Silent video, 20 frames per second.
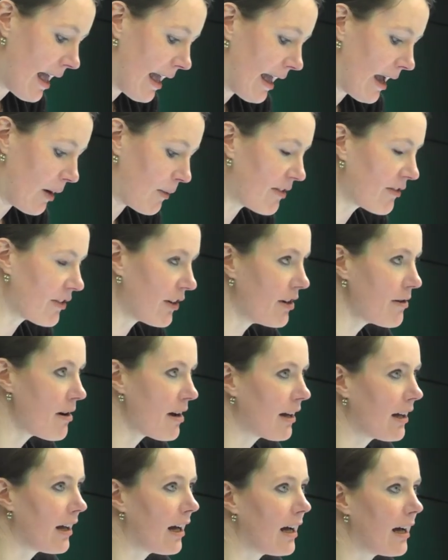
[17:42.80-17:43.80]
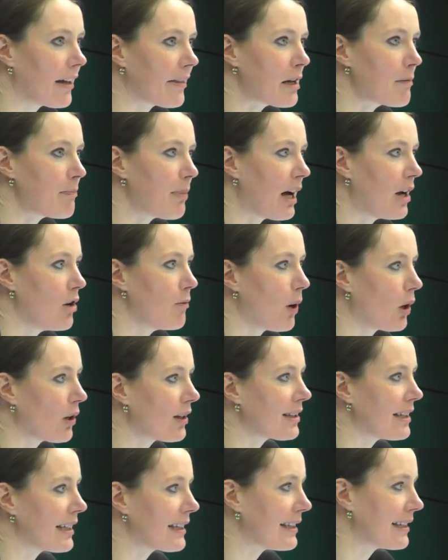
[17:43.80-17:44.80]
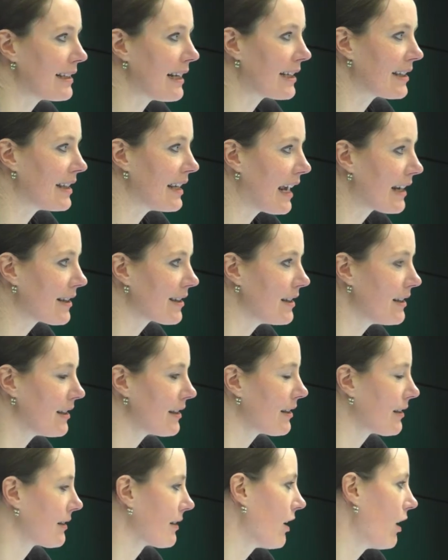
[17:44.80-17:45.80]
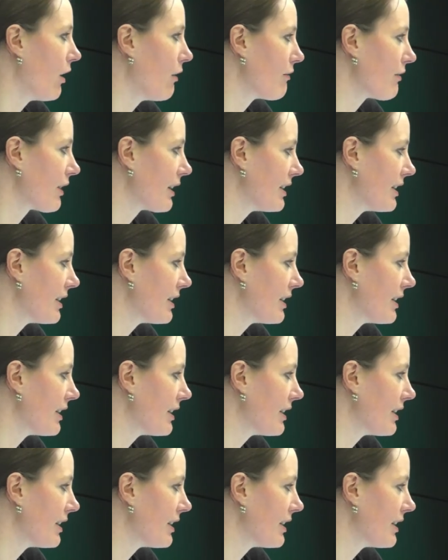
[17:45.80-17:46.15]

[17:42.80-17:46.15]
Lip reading: However, I think biopolitics is less the essence of